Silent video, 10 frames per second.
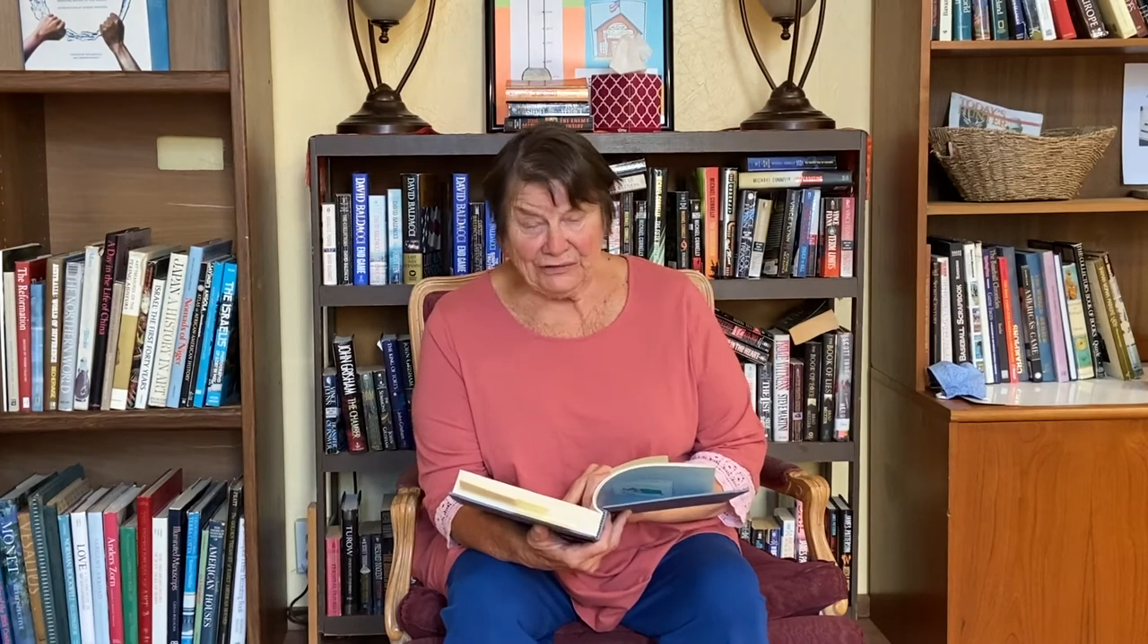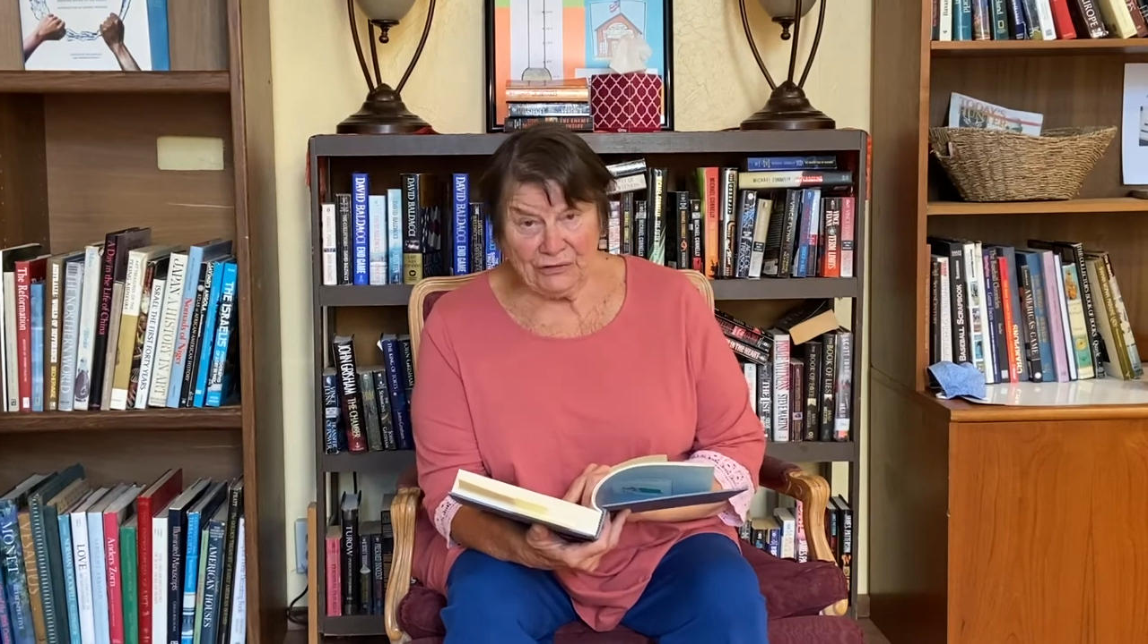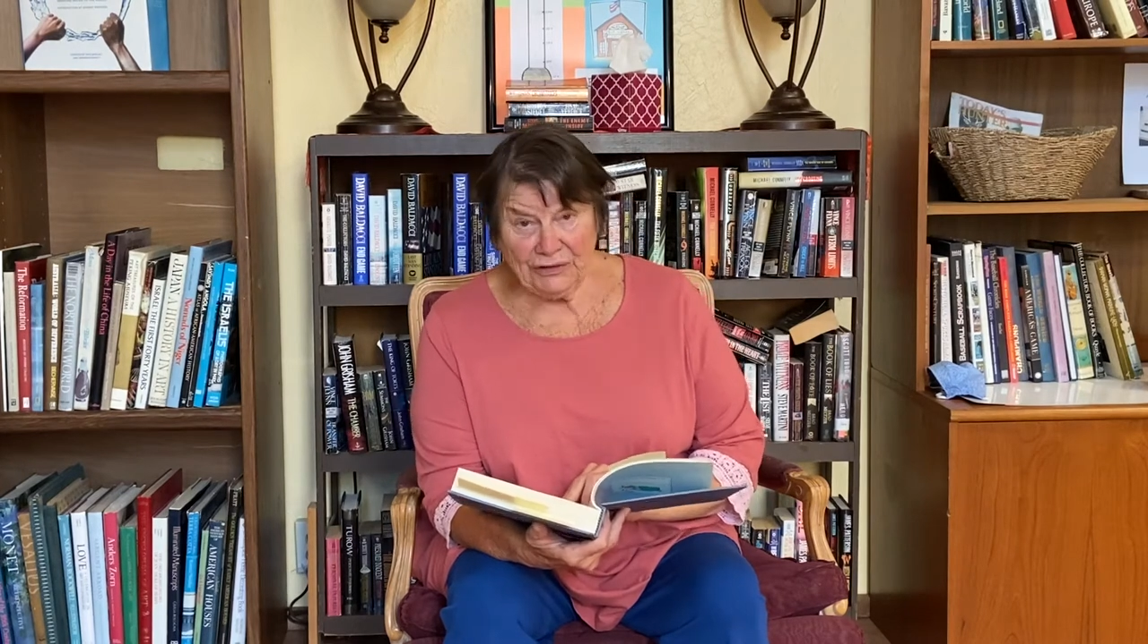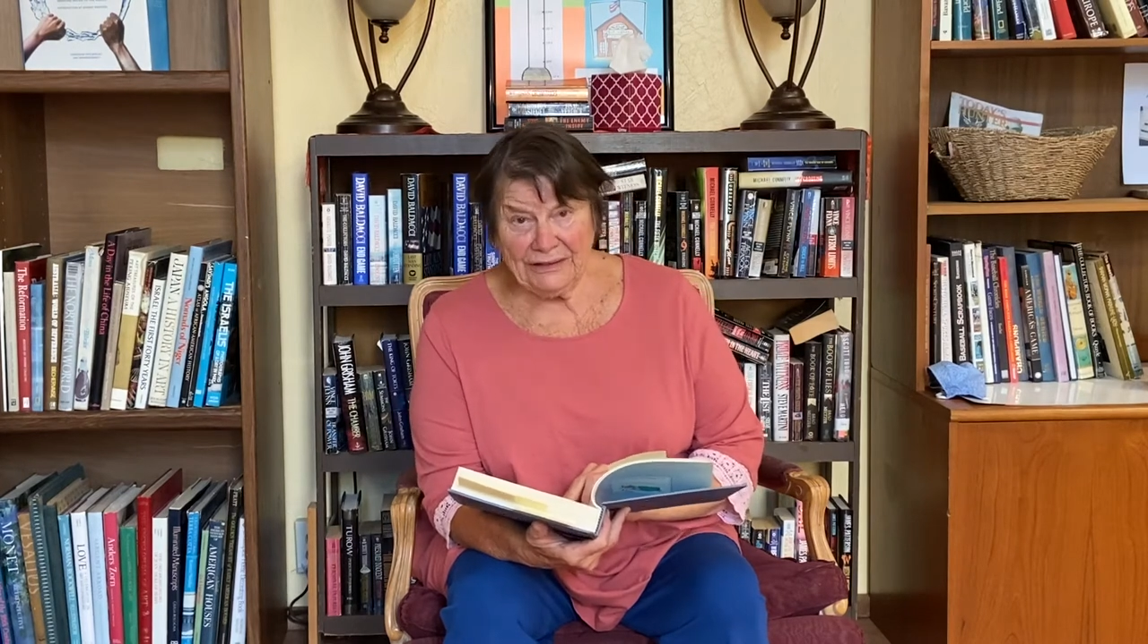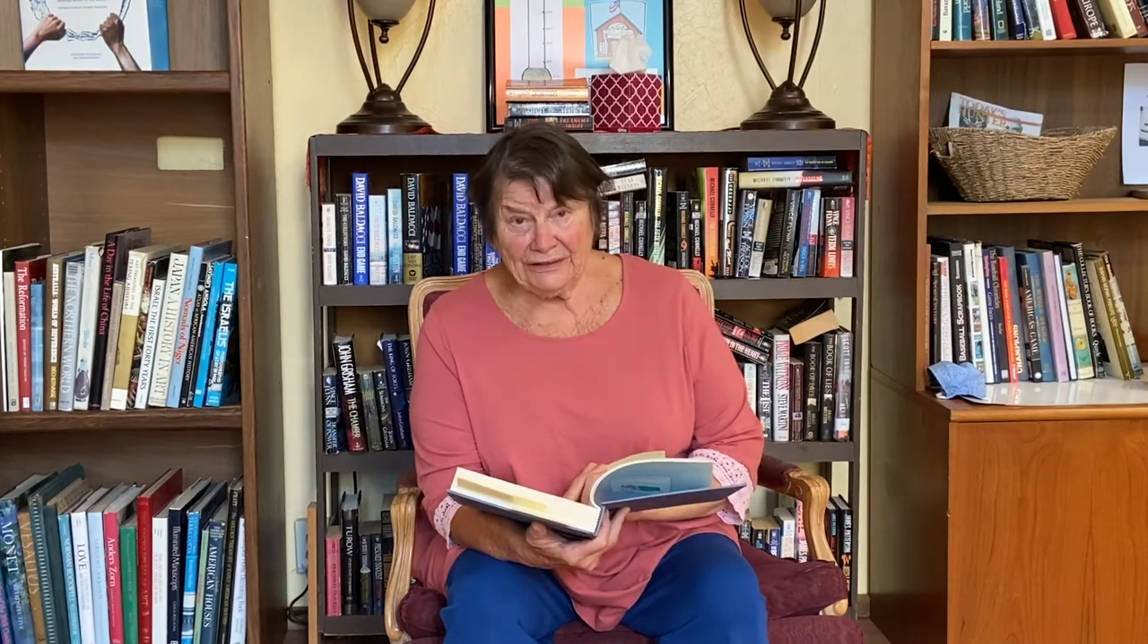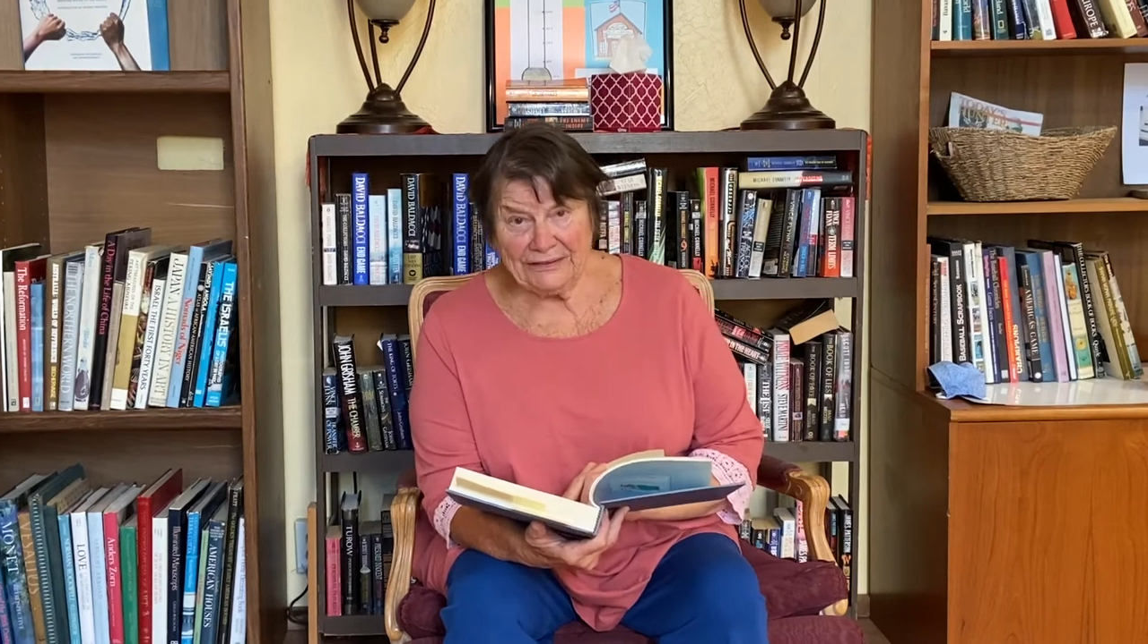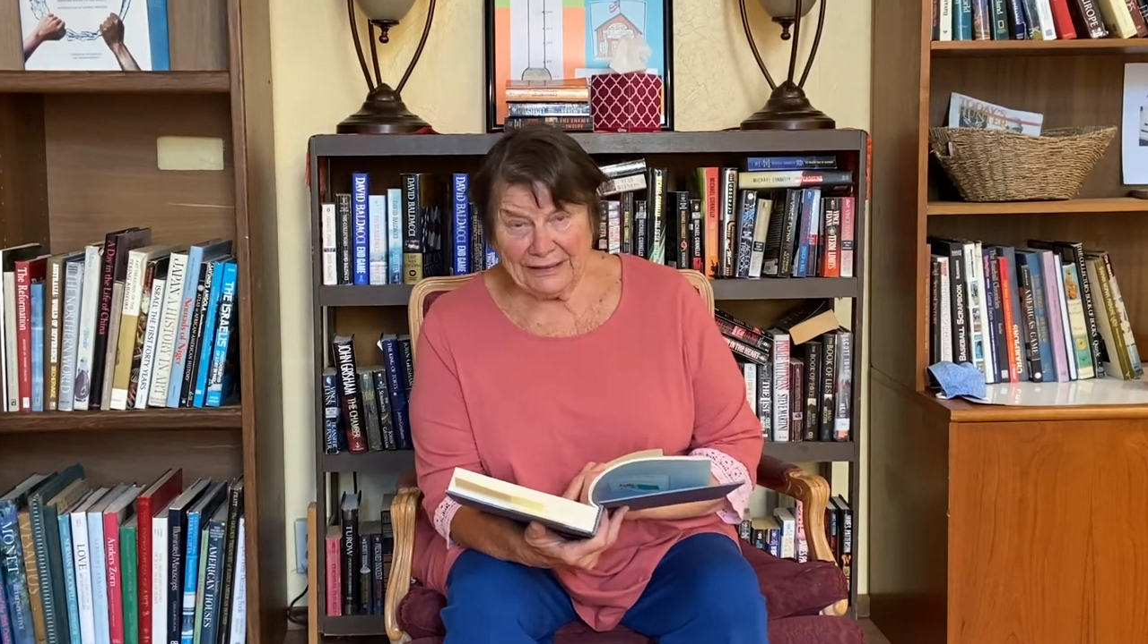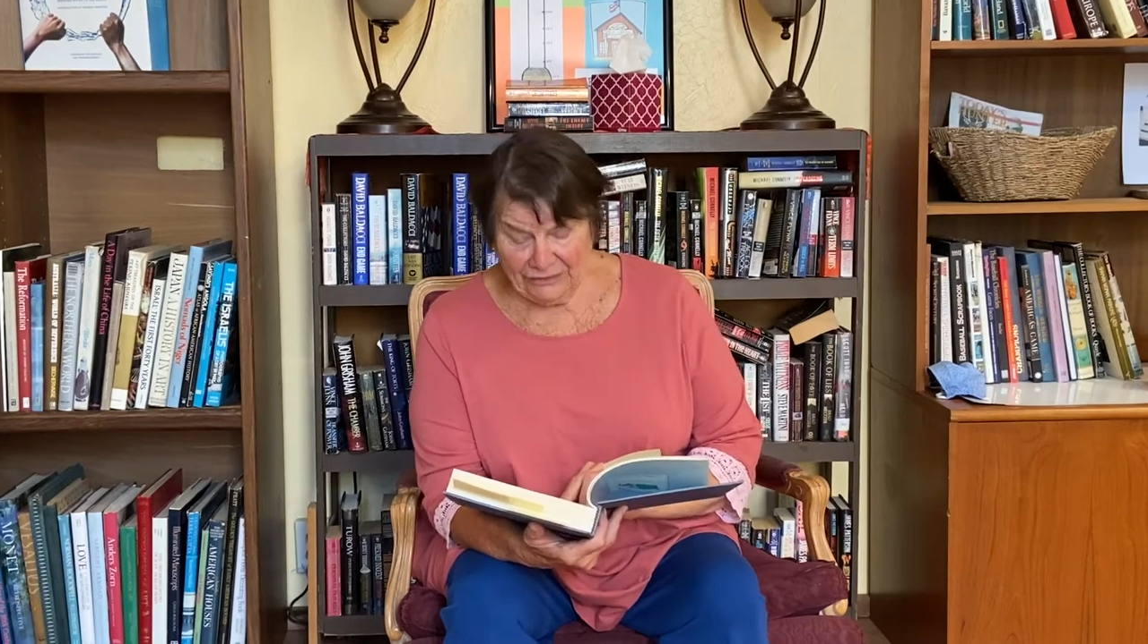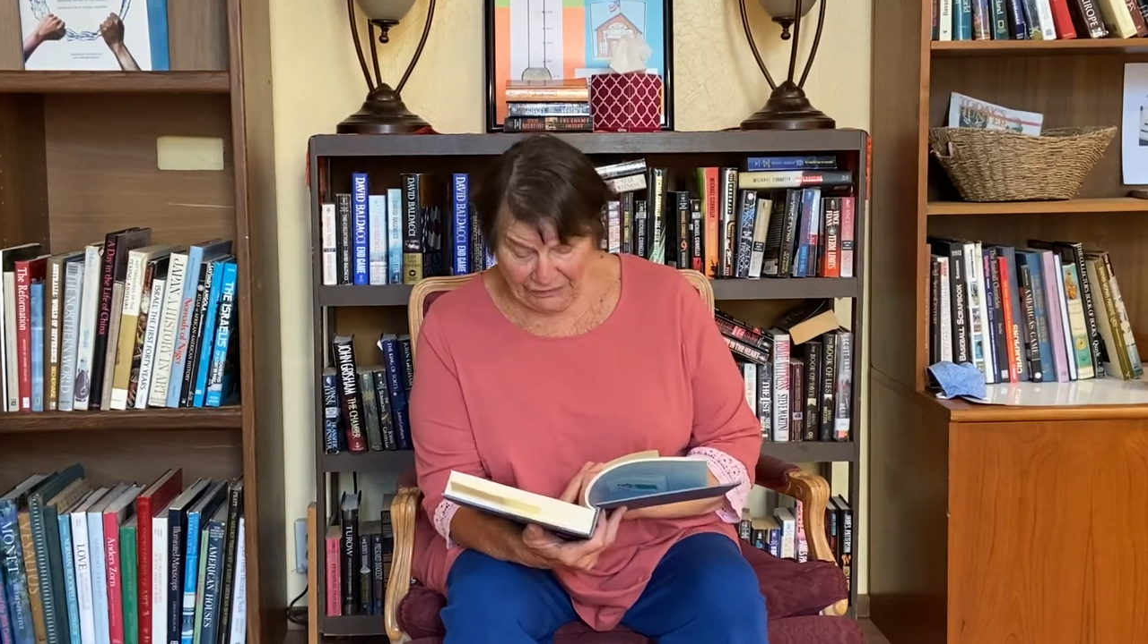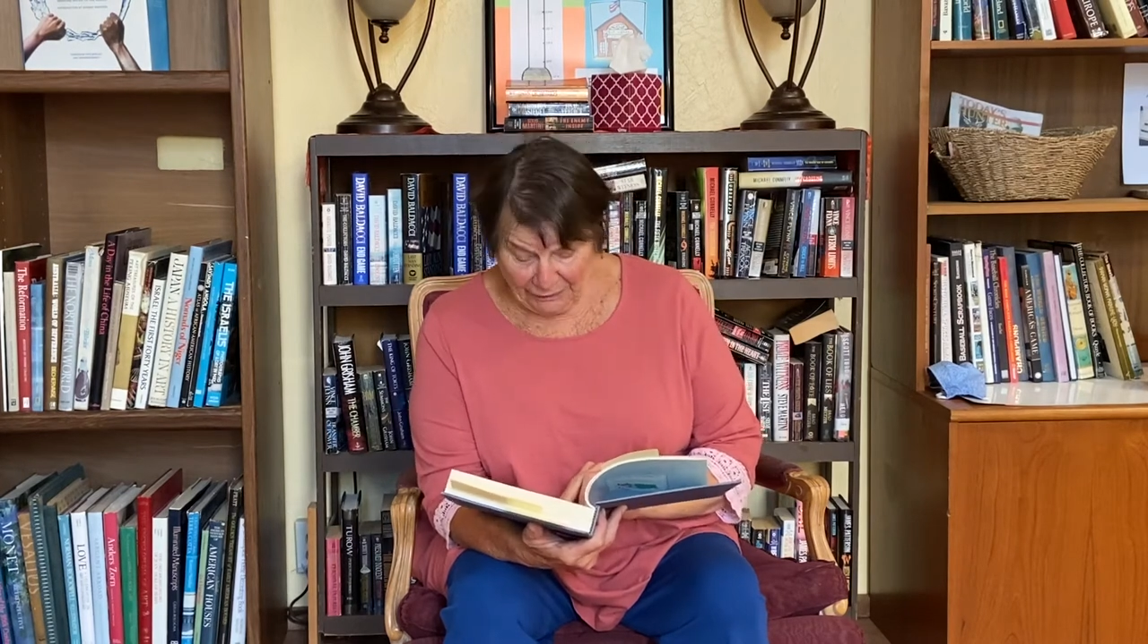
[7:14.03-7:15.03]
trees
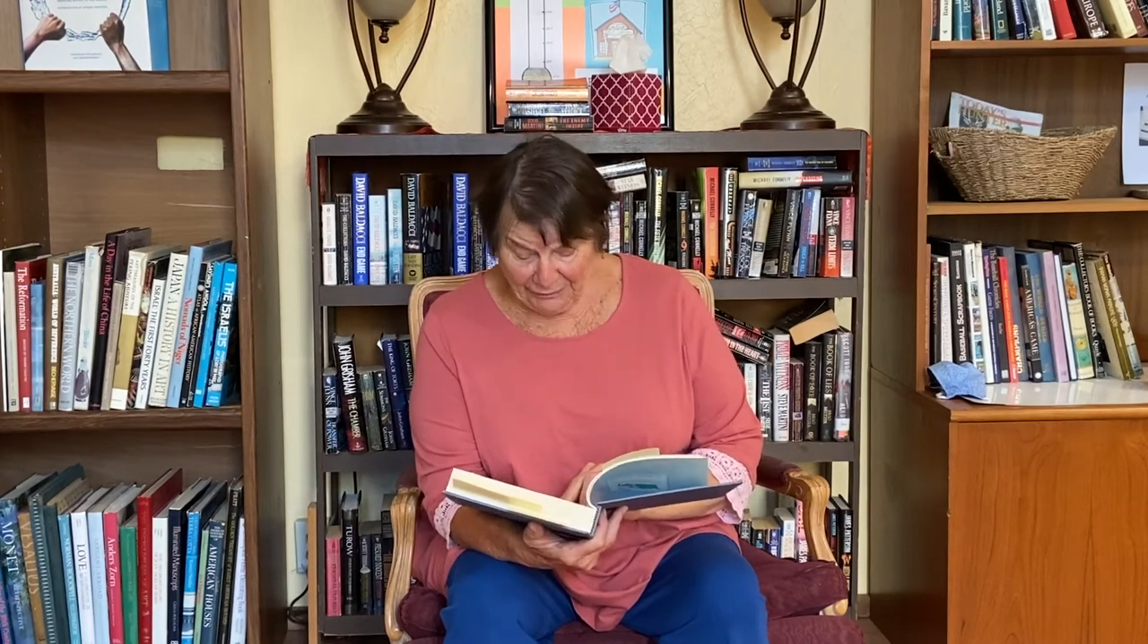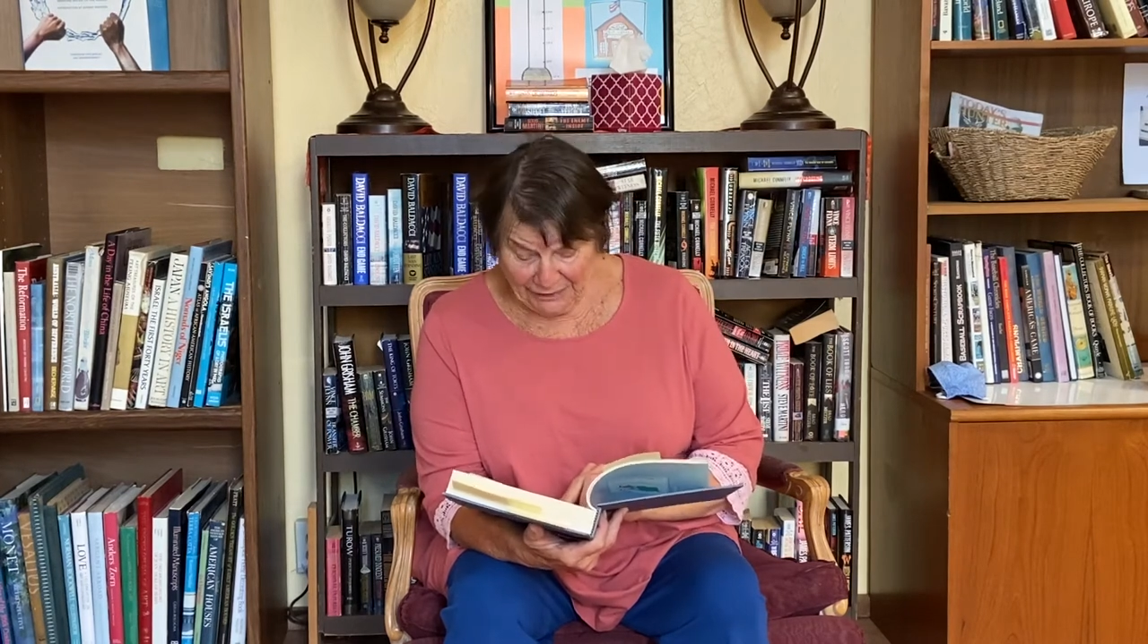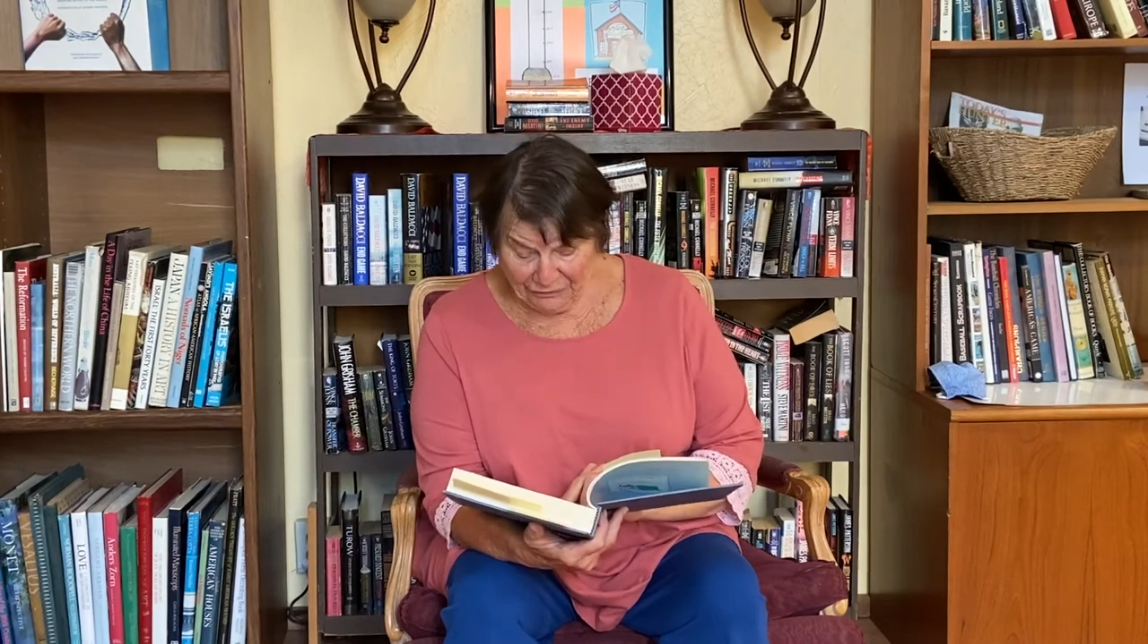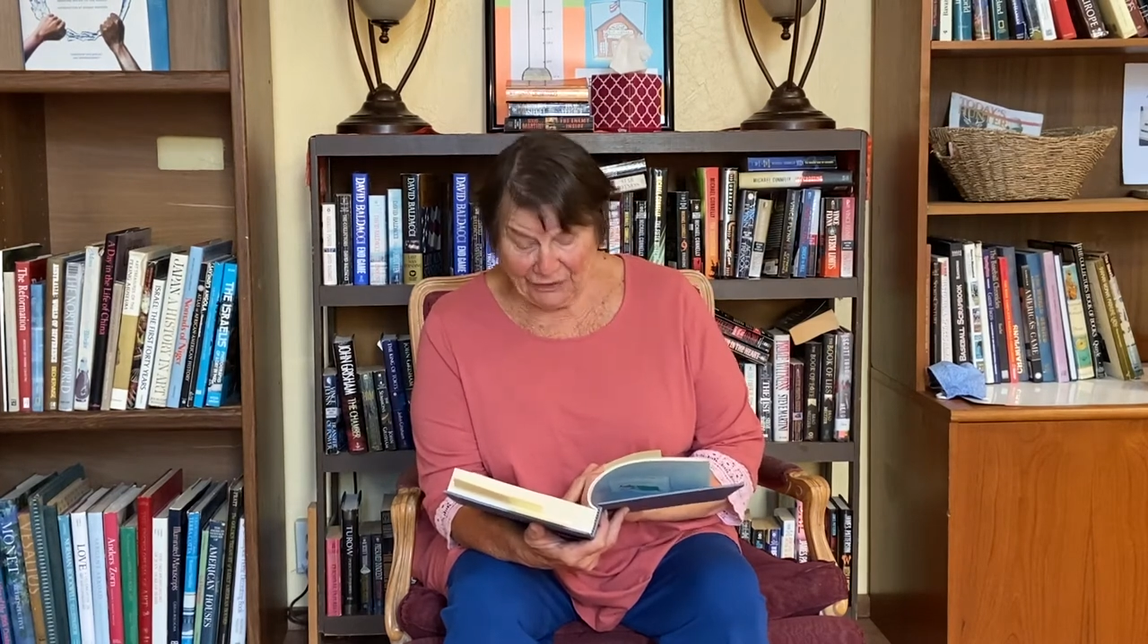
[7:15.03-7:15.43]
and some lived